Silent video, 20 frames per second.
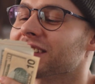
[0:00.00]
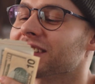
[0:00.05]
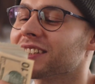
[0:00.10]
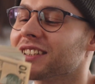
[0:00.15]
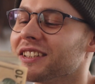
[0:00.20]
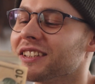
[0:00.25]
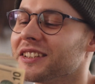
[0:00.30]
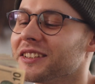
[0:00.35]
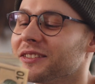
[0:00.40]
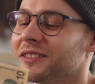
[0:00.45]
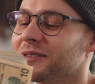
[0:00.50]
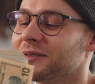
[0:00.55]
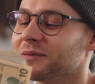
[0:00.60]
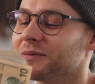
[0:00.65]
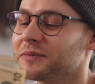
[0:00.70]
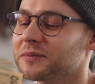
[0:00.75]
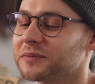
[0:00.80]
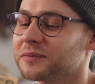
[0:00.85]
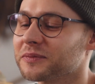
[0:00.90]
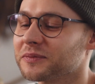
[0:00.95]
that you're probably
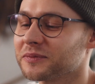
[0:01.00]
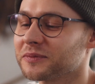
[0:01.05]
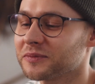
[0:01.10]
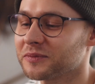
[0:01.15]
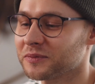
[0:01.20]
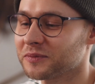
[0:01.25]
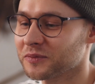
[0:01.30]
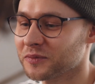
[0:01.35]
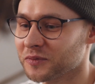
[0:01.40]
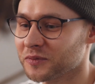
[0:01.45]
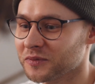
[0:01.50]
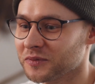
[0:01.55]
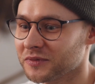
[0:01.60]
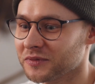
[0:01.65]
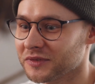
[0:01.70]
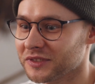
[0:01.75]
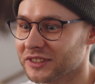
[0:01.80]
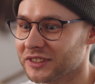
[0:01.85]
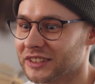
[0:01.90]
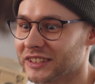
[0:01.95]
someone who's good with
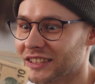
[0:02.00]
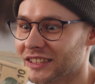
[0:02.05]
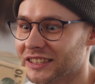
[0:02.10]
money and